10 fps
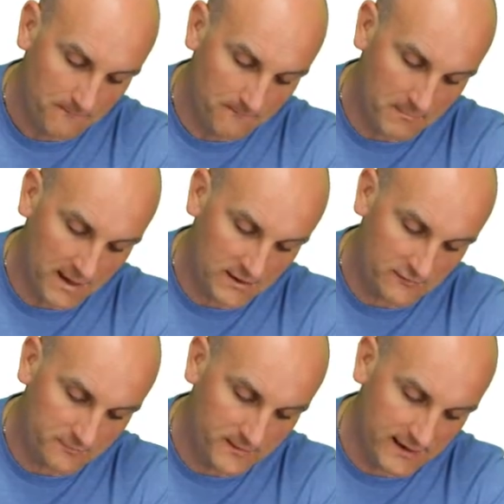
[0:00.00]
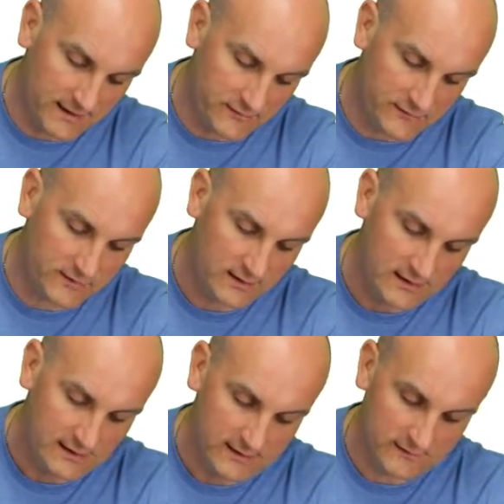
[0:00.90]
minus bx
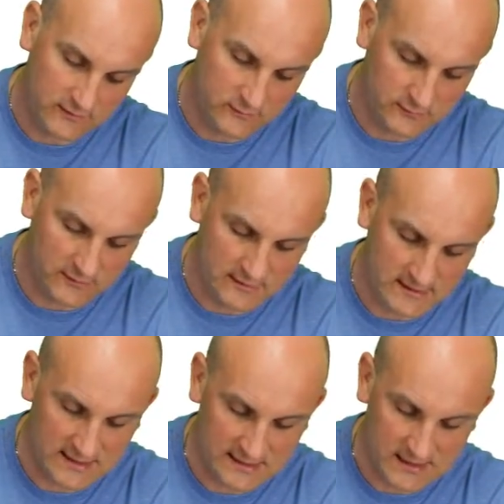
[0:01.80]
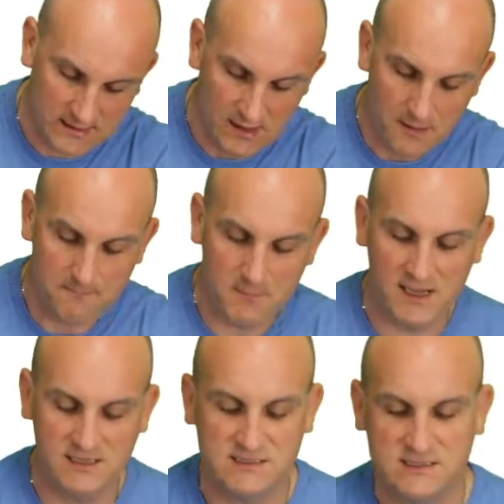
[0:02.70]
is equal to d
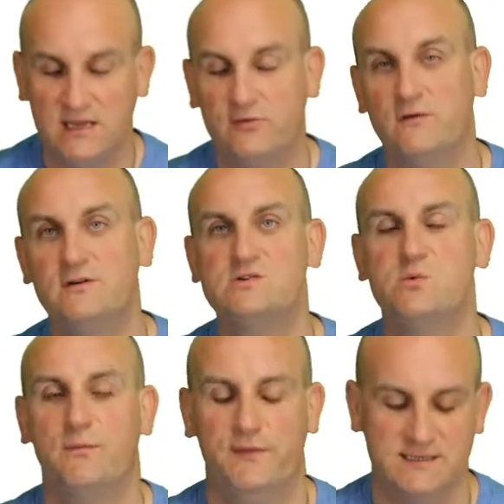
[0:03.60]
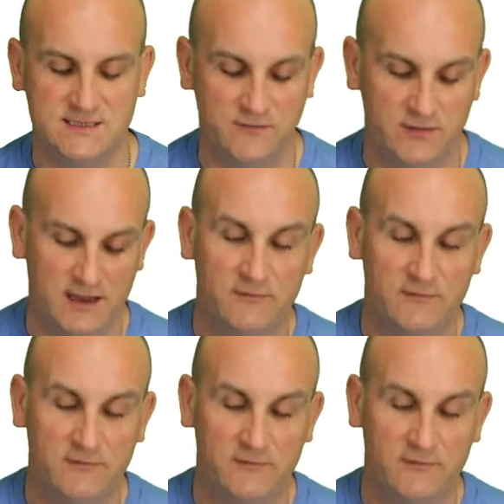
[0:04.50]
minus c. So I've just swapped things over there.